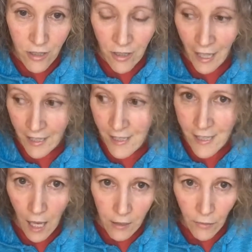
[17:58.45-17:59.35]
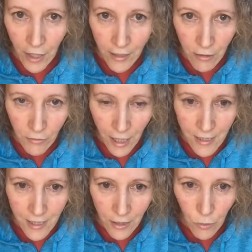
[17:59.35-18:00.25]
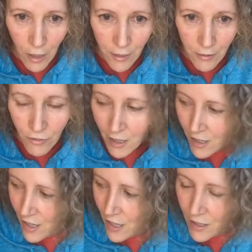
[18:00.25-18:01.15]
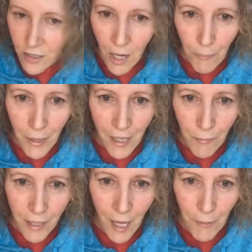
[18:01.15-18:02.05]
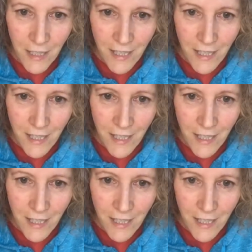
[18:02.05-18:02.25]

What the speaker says: like sell to vendor events and you want to jump in and become a